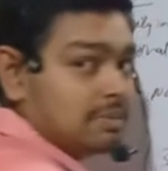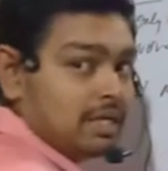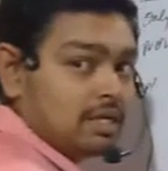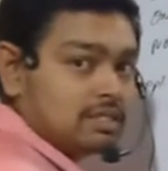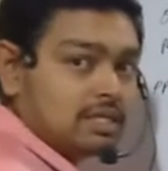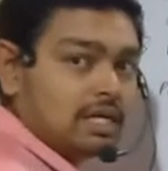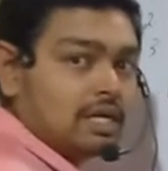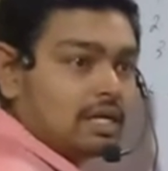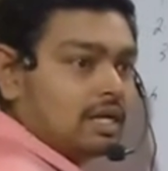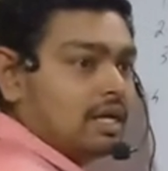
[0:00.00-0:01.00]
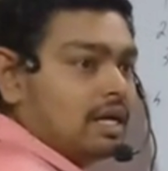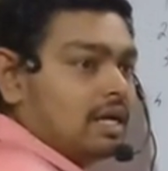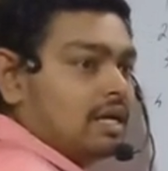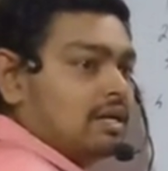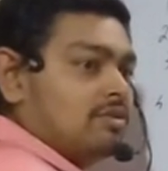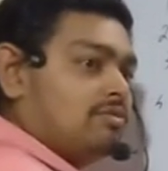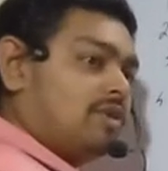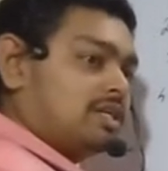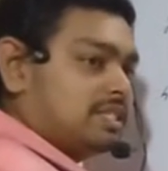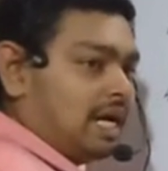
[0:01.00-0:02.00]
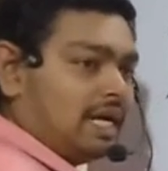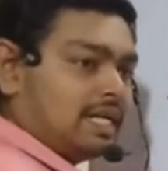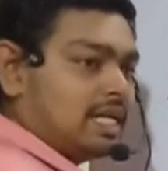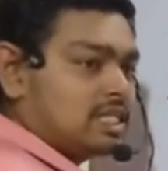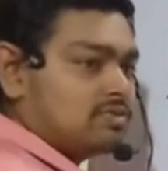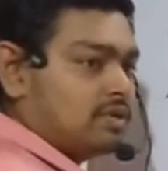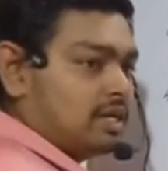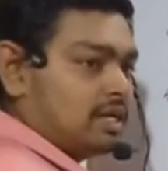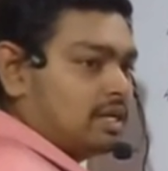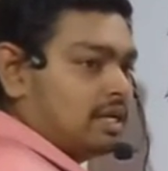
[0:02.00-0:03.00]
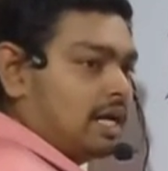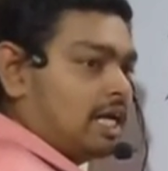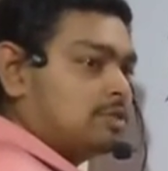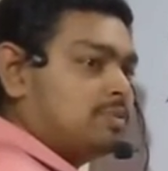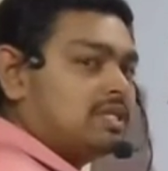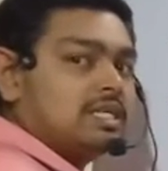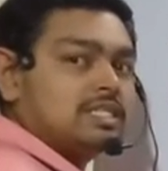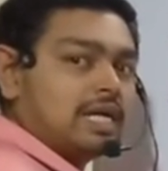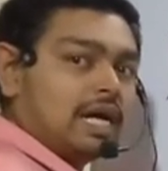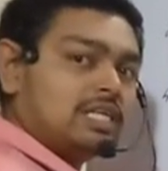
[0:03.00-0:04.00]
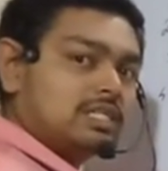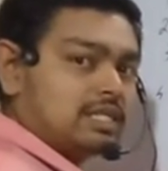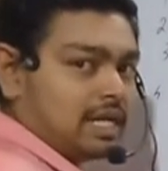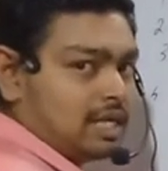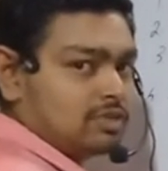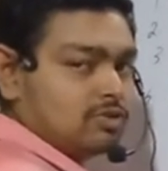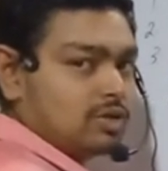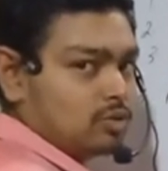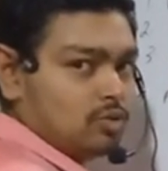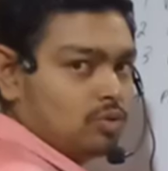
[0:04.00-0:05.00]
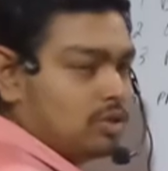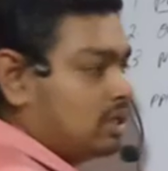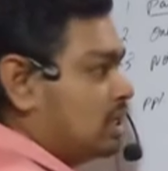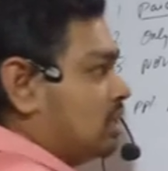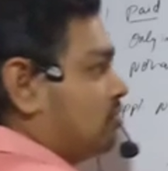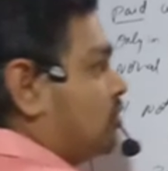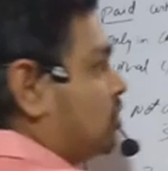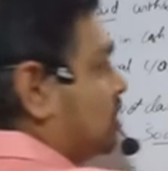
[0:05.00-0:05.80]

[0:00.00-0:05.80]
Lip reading: me, sir, for share transfer, as per the share transfer rule, we should